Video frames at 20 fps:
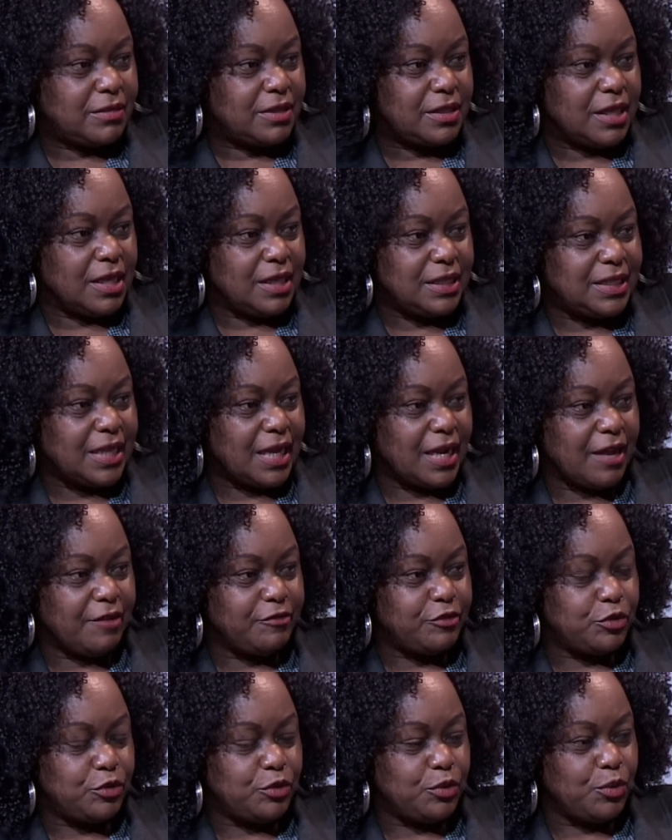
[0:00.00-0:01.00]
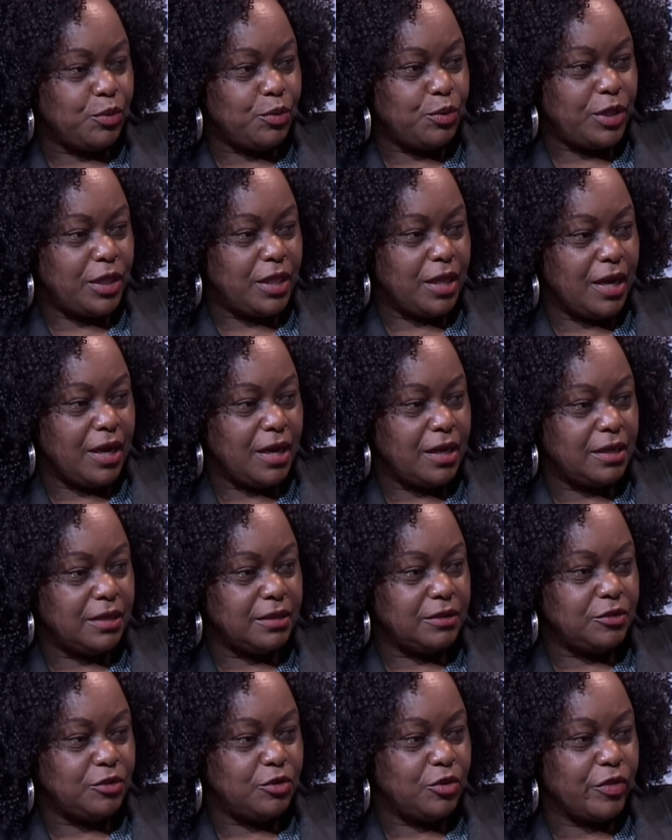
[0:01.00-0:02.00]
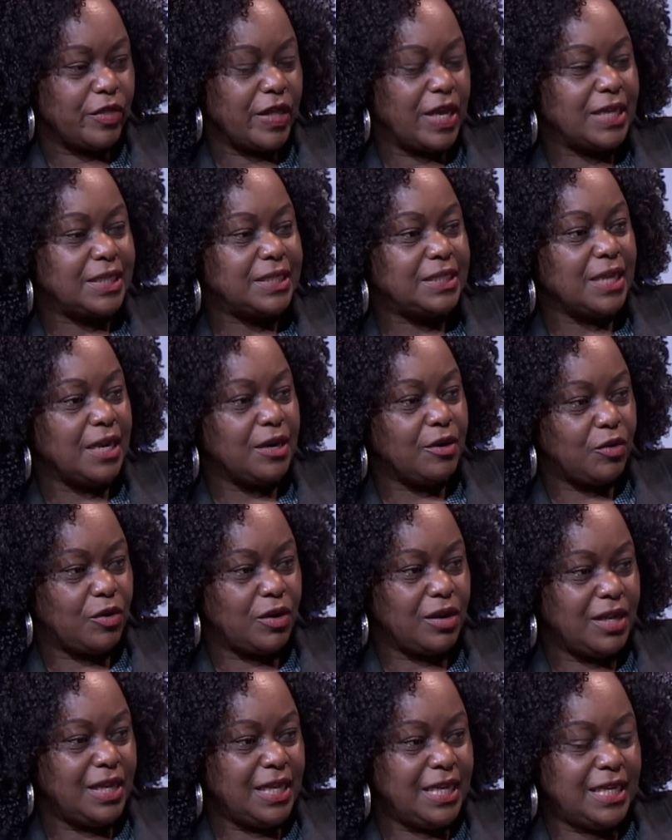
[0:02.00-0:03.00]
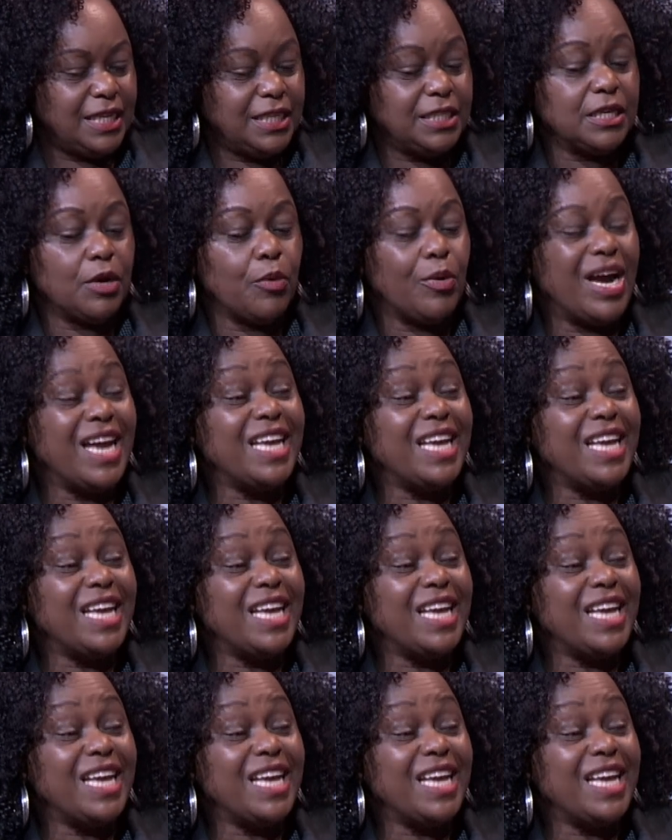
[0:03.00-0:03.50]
things that have to do with, you know, the external. It's our